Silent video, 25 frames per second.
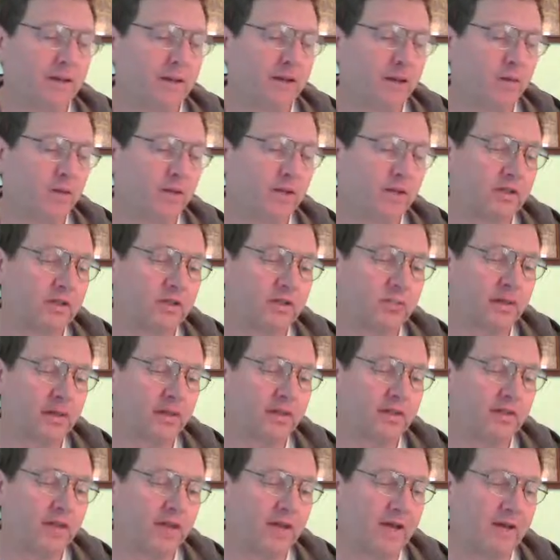and I want to
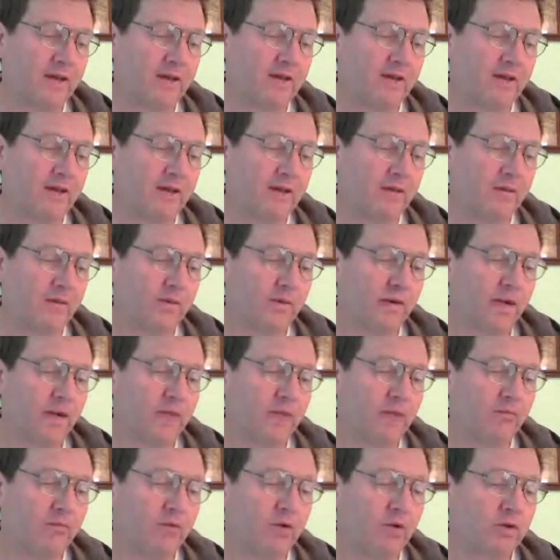explain that when I
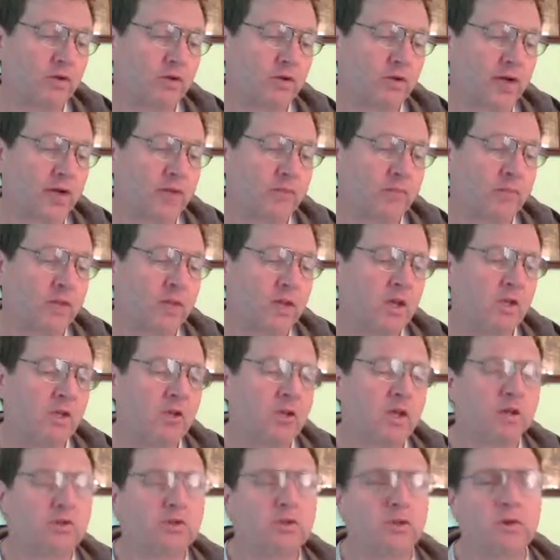have more time.
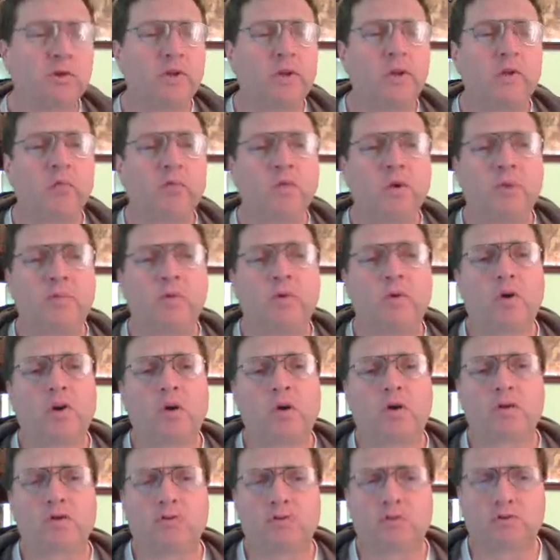You also need a
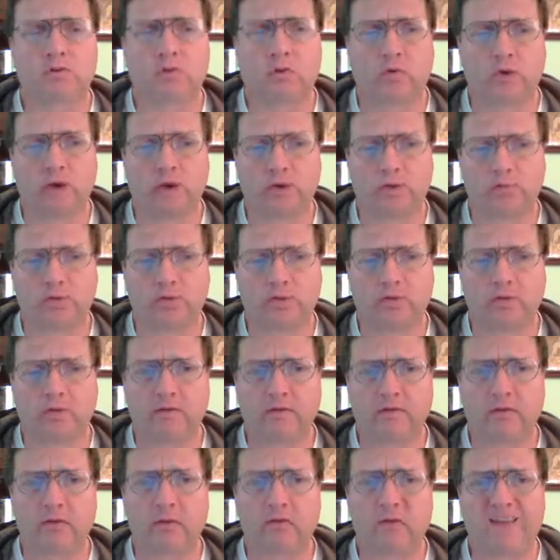robocall scrub
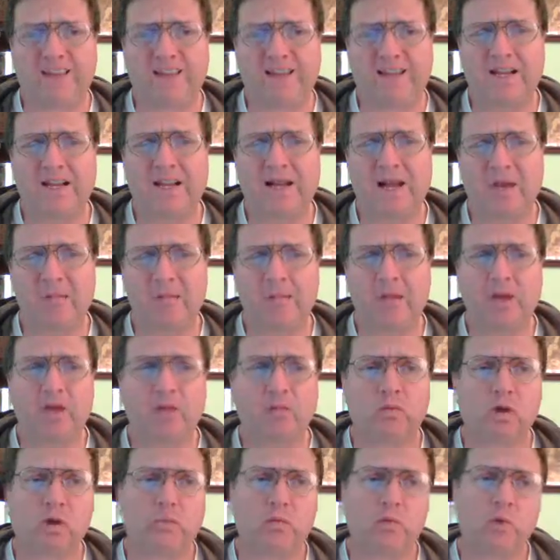service. You cannot
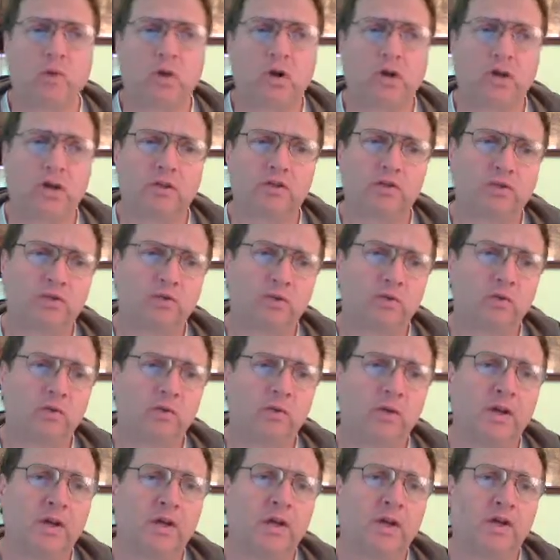make robocalls
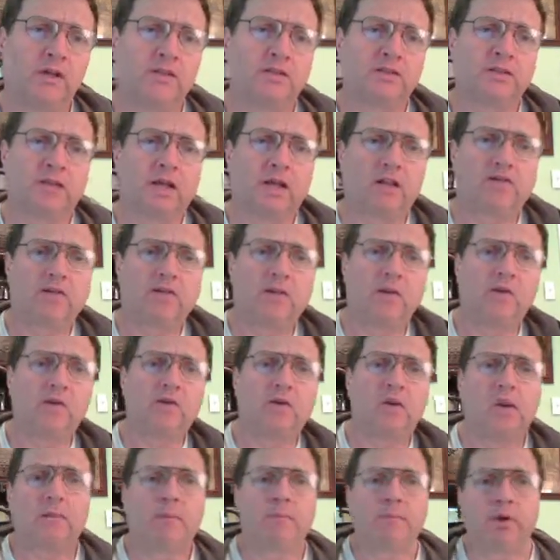to cell
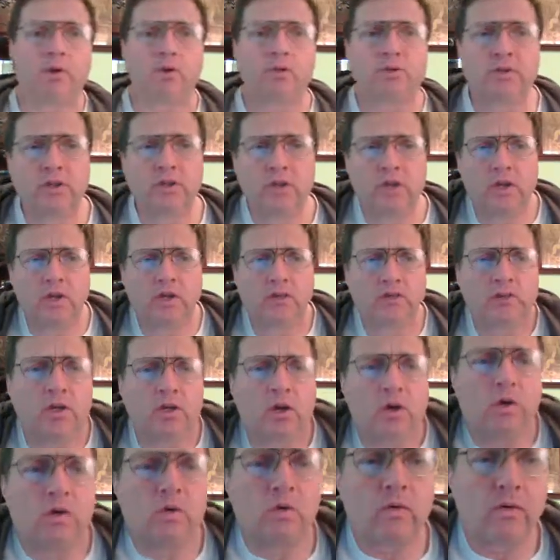phone numbers,
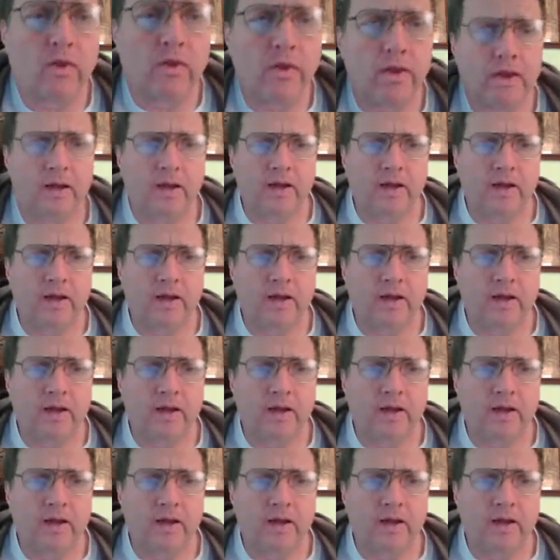so